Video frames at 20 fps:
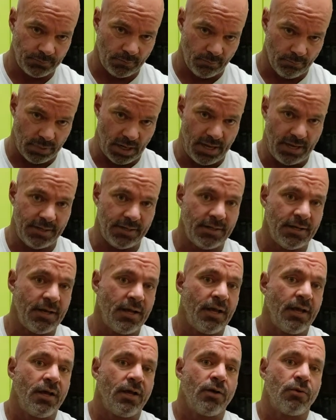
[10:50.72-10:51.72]
But
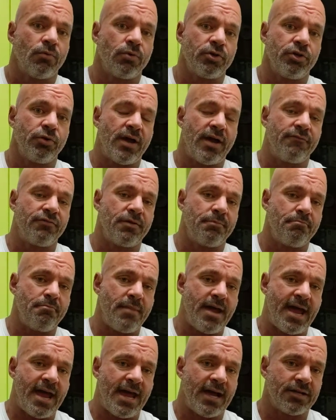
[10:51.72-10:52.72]
when you have the
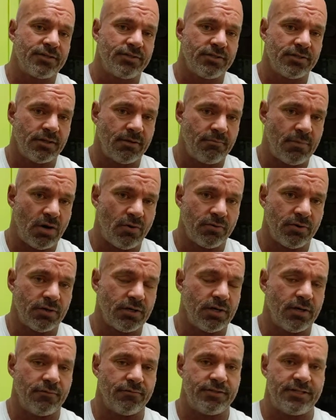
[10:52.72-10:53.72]
max amount
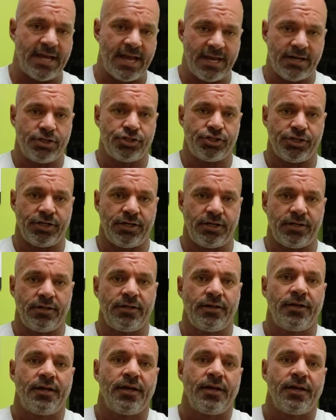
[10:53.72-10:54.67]
of tension